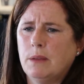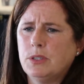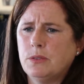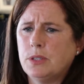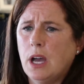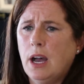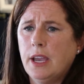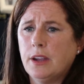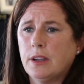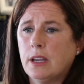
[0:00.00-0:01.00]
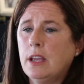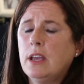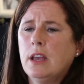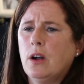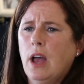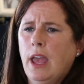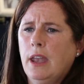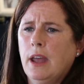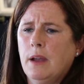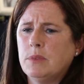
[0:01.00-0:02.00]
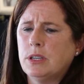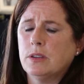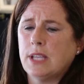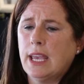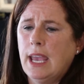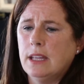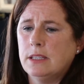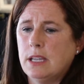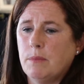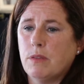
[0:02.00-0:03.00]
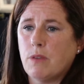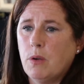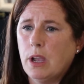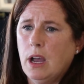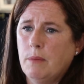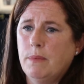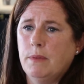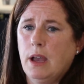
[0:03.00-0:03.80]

I'm too tired. And she goes, I can't stop throwing up.